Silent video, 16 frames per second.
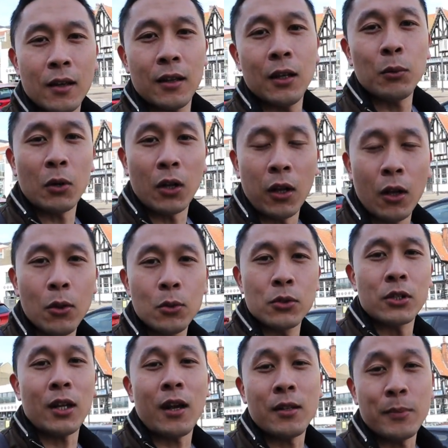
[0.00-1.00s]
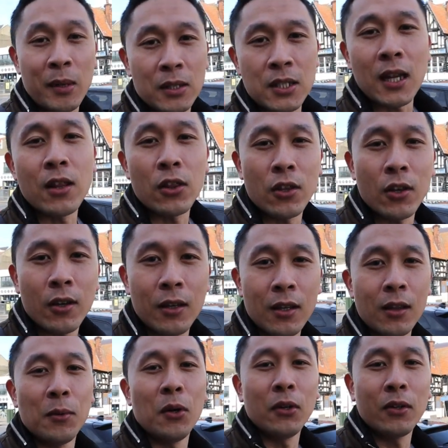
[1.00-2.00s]
they were closed at about 10:30
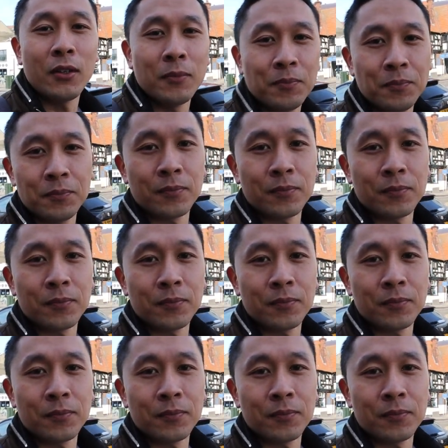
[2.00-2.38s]
in the morning,